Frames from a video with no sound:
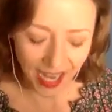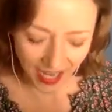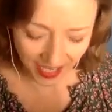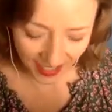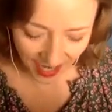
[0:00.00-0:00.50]

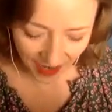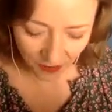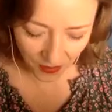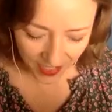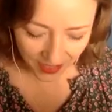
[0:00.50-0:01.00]
and I
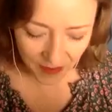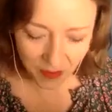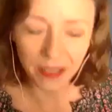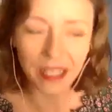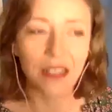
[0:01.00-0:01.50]
really
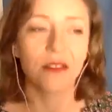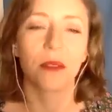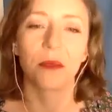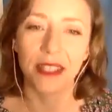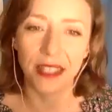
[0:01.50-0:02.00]
believe
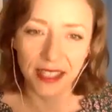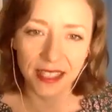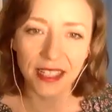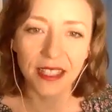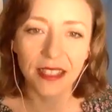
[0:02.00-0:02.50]
that
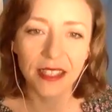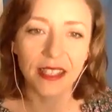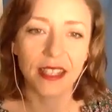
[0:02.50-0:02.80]
resistance